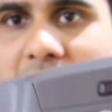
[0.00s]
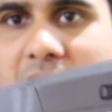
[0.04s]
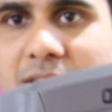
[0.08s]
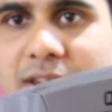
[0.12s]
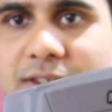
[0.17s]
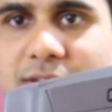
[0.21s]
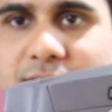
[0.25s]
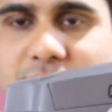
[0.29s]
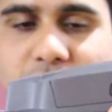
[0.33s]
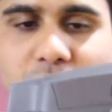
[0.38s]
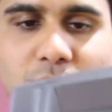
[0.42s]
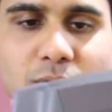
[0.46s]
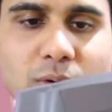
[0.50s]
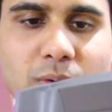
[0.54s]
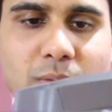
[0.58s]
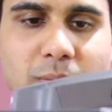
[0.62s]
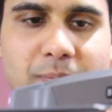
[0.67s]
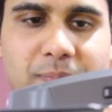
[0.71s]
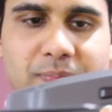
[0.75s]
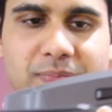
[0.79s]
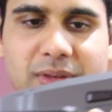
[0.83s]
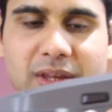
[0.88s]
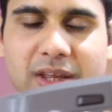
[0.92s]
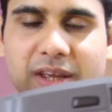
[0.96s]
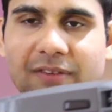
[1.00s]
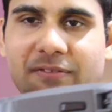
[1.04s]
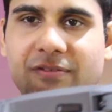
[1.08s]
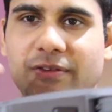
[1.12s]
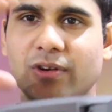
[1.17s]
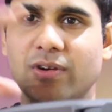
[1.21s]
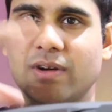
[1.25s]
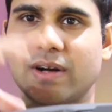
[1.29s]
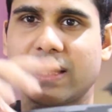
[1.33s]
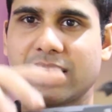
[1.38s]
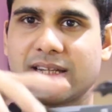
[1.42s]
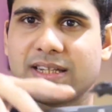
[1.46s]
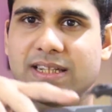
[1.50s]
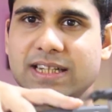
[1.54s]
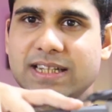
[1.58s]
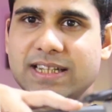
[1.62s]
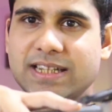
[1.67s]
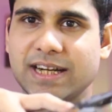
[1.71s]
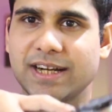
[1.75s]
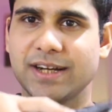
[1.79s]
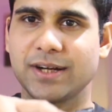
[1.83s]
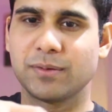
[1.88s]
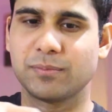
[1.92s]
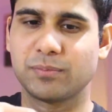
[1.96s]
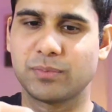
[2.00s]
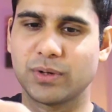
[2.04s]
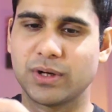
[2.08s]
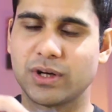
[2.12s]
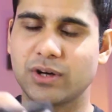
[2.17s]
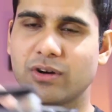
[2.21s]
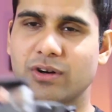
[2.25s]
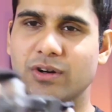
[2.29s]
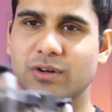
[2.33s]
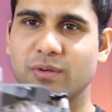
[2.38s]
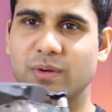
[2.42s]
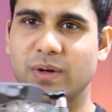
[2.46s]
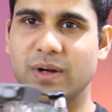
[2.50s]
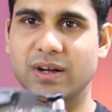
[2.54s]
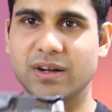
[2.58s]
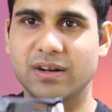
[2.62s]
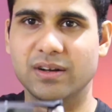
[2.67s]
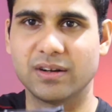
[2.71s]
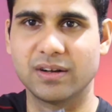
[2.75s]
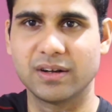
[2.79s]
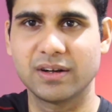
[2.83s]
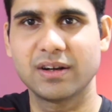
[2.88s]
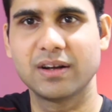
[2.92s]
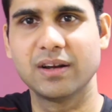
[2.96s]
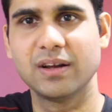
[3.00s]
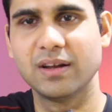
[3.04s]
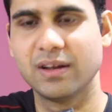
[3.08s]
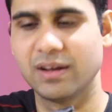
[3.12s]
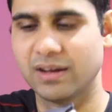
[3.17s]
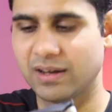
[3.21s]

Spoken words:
So if you're actually trying to put it onto a dirt,